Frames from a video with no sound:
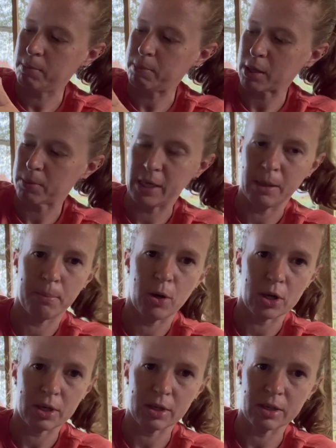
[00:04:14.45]
permanent
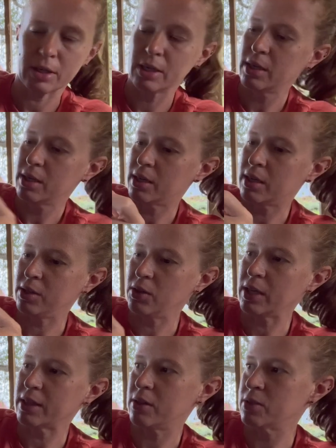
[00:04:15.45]
marker. Uh, you can
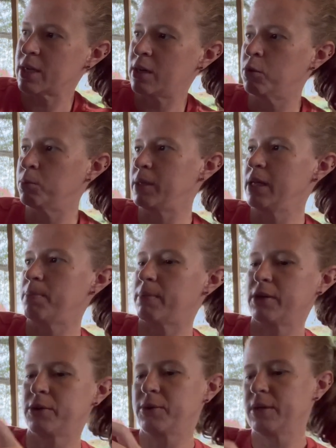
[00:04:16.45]
get those at Home Depot.